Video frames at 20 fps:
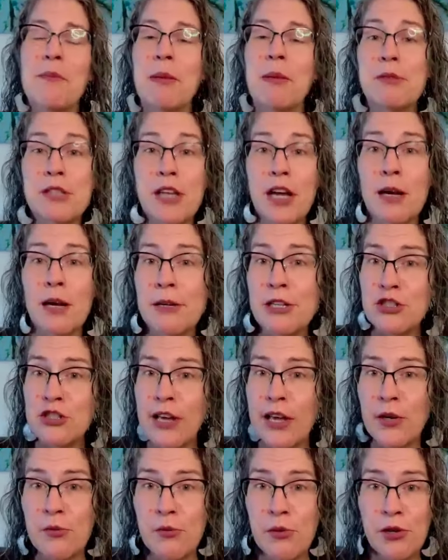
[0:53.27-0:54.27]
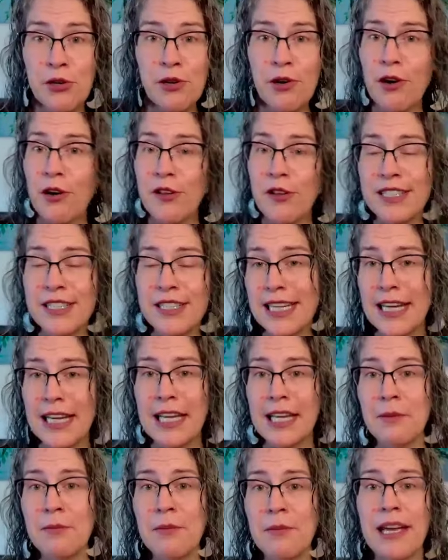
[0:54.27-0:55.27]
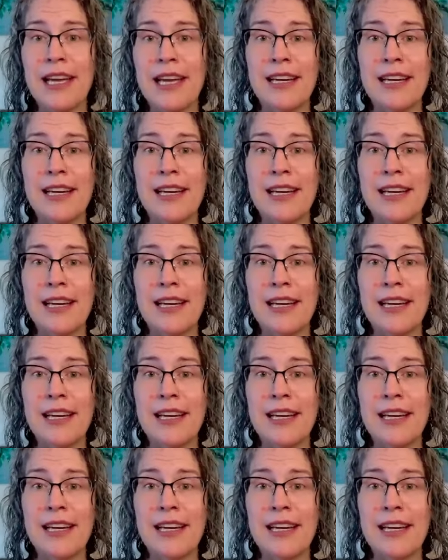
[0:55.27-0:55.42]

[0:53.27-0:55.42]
People talk about shadow work all the time,